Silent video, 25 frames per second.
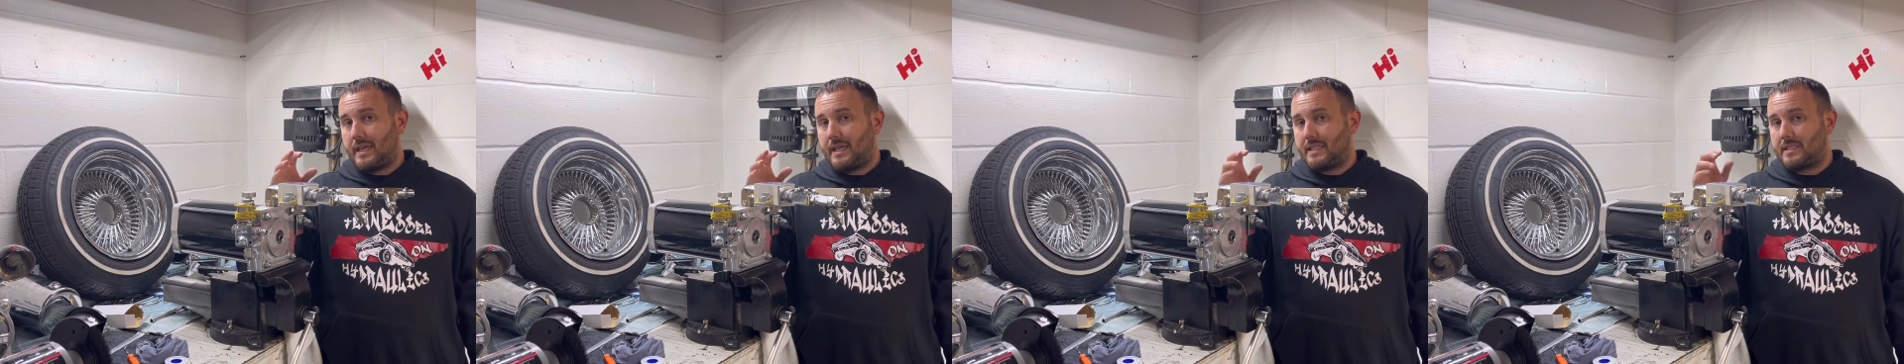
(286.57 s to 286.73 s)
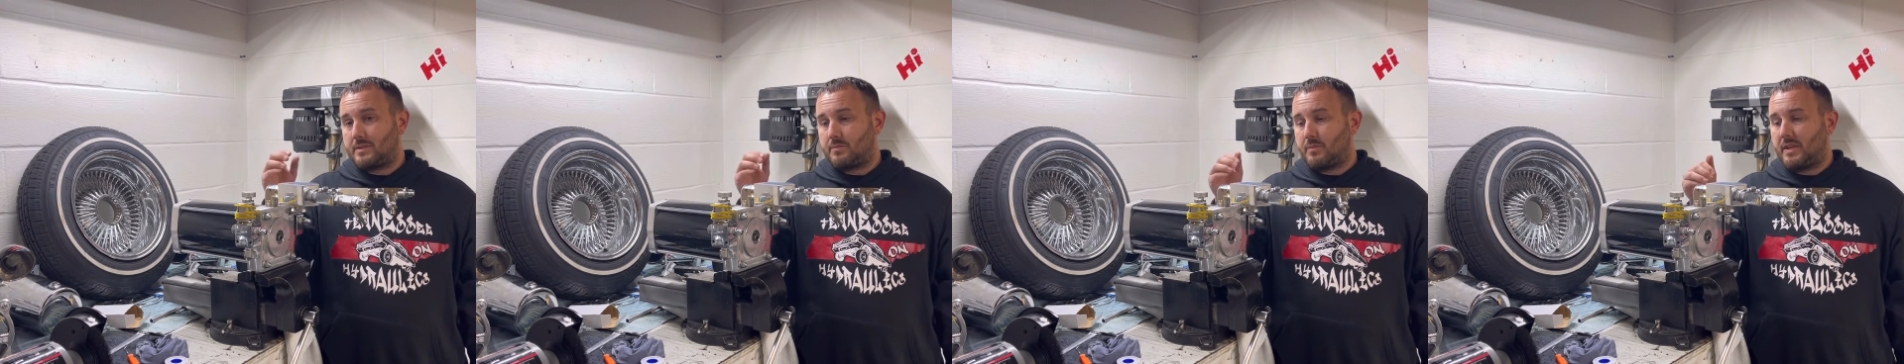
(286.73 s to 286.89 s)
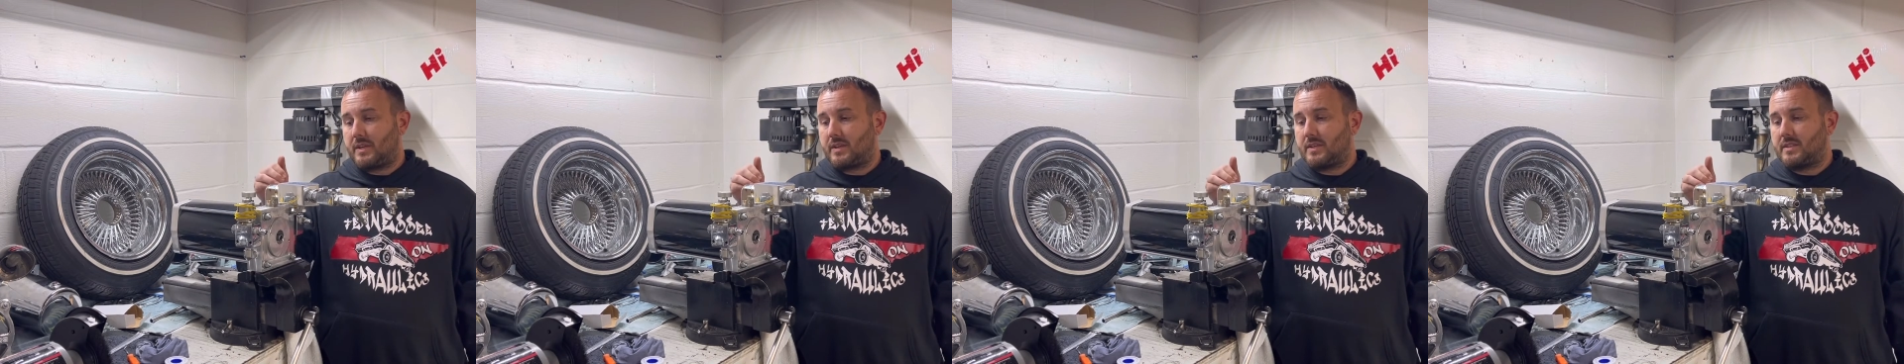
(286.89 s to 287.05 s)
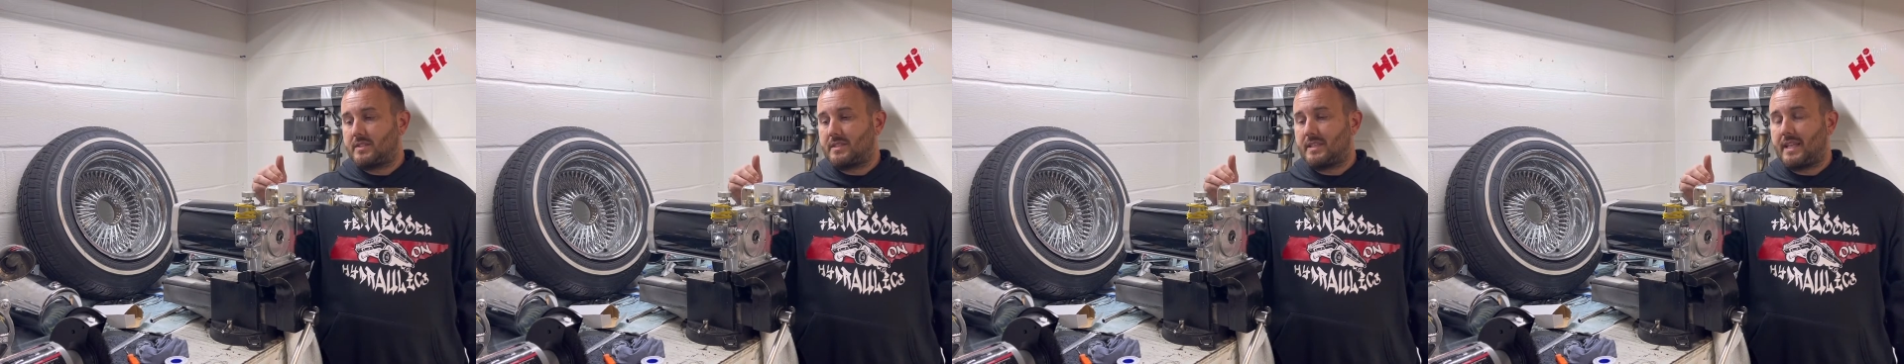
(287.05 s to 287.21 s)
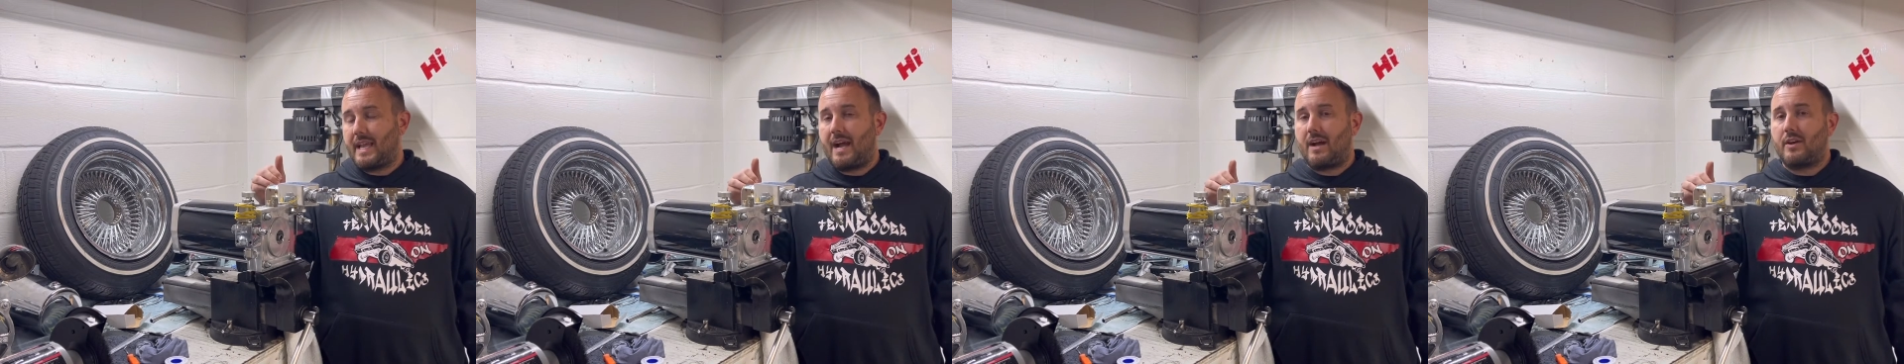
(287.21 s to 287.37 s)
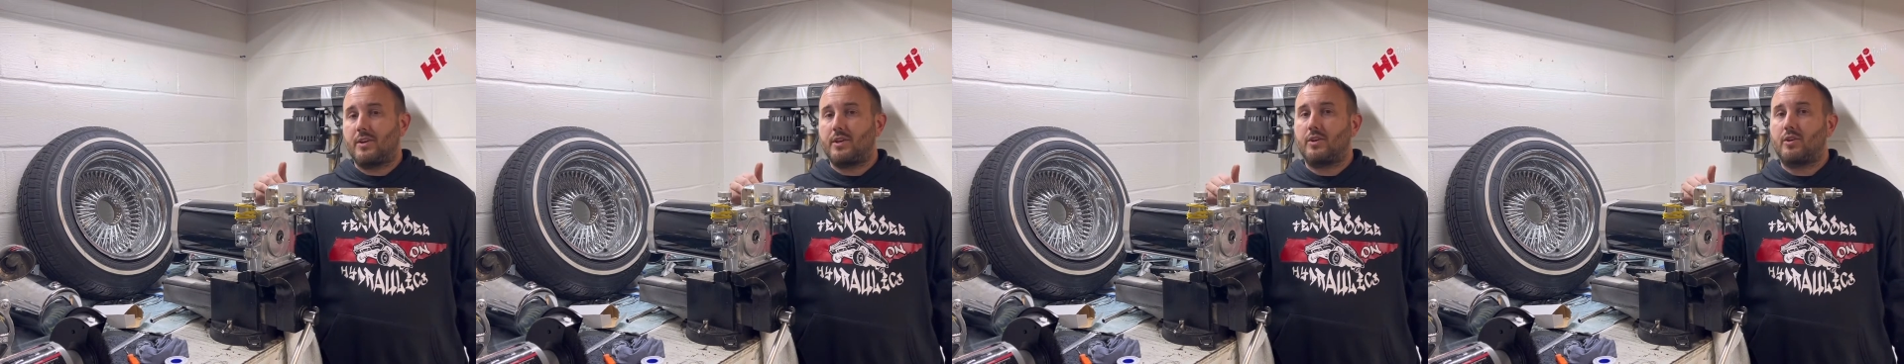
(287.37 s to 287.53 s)
is because
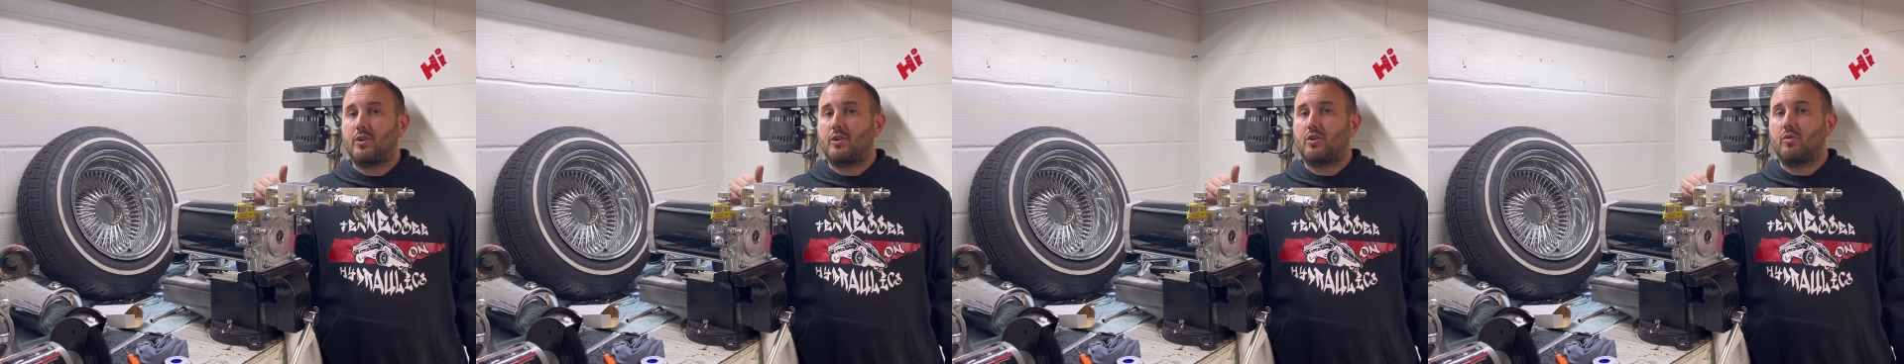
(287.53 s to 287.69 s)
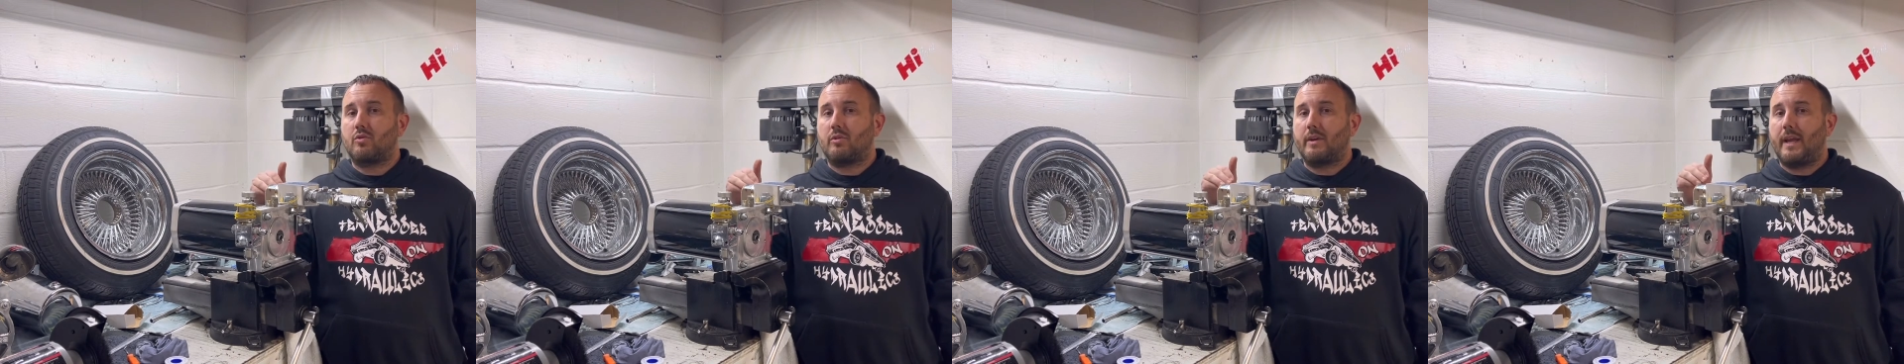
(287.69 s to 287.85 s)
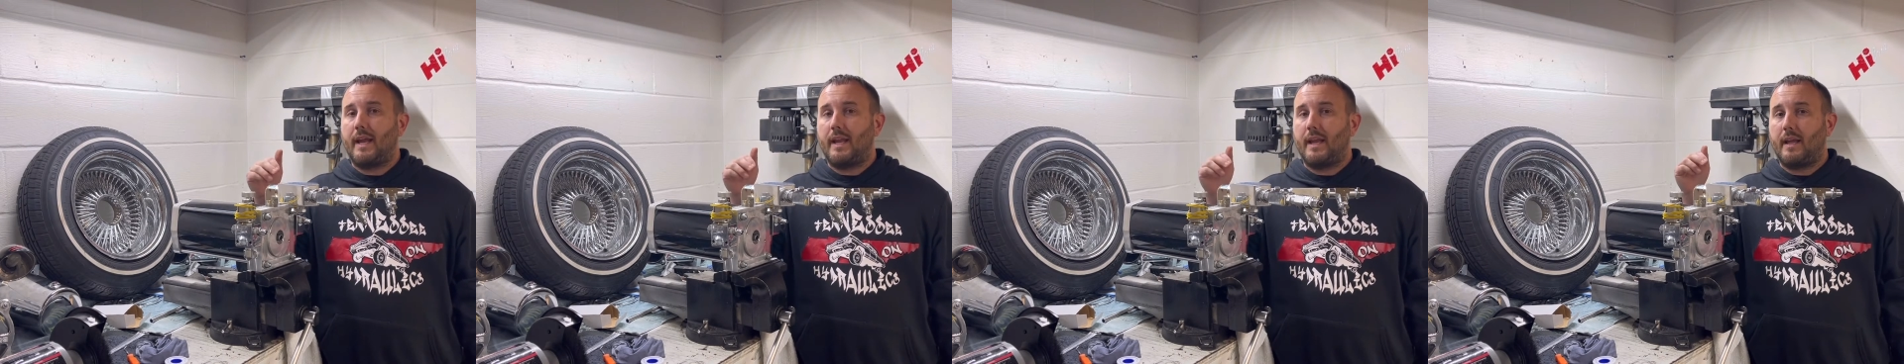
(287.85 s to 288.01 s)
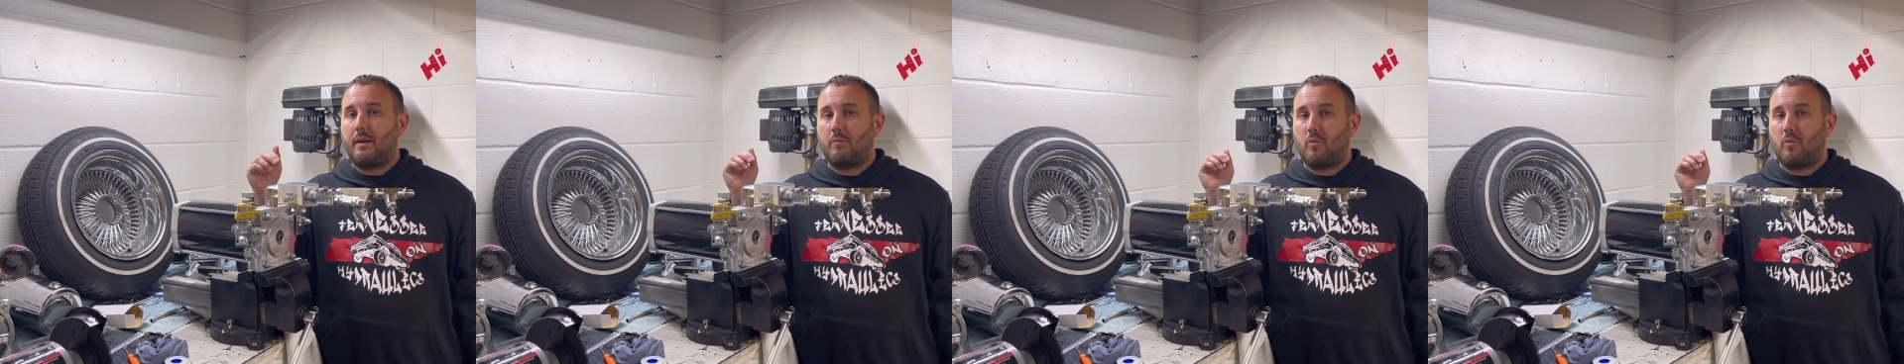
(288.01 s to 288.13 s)
now you're creating